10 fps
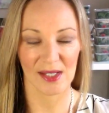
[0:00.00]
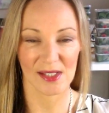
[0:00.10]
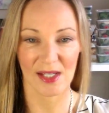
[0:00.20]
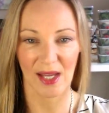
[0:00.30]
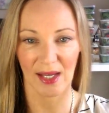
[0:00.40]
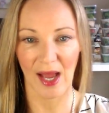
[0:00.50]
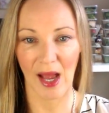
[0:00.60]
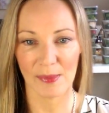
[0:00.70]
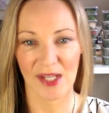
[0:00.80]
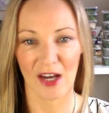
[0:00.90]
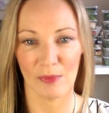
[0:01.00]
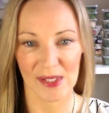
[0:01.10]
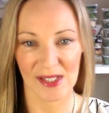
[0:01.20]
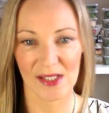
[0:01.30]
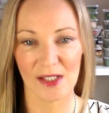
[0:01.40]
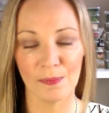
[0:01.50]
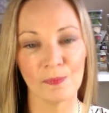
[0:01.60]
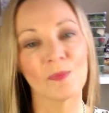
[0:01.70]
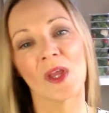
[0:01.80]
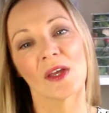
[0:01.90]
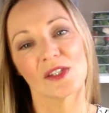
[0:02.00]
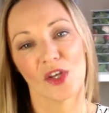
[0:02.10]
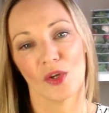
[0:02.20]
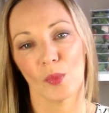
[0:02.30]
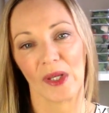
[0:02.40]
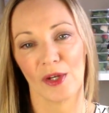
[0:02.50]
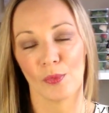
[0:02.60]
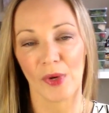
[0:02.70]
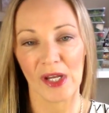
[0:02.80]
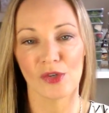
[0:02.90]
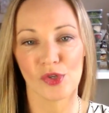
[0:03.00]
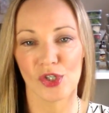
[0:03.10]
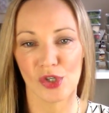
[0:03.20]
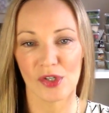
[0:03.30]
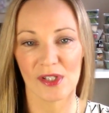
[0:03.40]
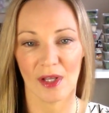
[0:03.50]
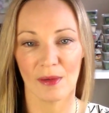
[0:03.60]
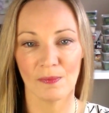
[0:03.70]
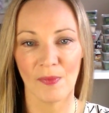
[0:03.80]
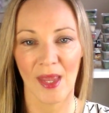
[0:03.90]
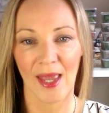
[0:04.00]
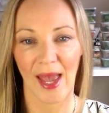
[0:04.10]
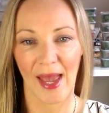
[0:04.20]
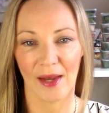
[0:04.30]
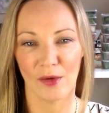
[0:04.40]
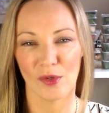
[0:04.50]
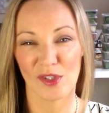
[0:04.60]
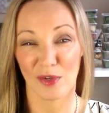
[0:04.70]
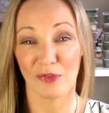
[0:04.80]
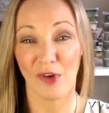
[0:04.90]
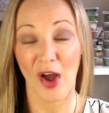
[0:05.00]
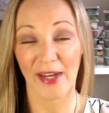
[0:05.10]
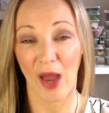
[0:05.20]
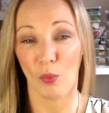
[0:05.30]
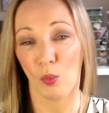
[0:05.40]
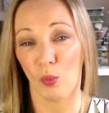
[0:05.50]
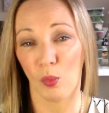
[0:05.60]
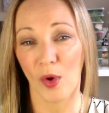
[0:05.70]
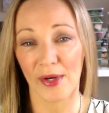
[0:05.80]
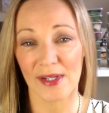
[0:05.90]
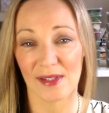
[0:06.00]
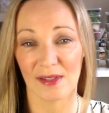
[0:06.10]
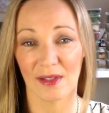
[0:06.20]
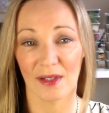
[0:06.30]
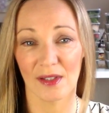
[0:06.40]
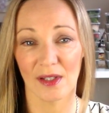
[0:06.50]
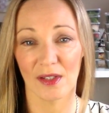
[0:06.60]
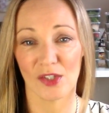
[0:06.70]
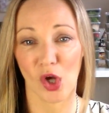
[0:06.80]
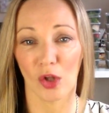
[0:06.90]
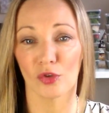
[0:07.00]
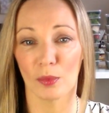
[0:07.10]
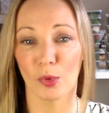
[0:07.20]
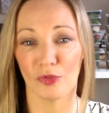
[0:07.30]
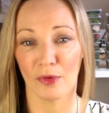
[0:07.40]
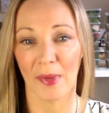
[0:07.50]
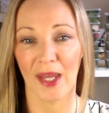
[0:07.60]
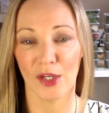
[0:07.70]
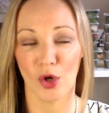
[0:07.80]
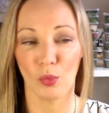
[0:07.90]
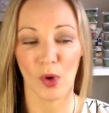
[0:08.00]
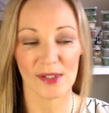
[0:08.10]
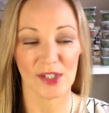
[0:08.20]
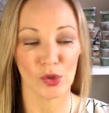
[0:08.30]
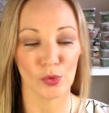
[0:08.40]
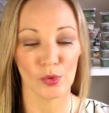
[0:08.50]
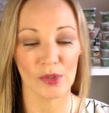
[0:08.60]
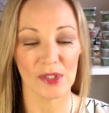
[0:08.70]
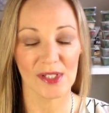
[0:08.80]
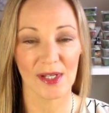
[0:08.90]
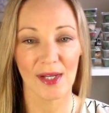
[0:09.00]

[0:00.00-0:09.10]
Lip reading: is to get carbs out of my system so that we can reintroduce them and sort of find out what is tolerable for me. What's a good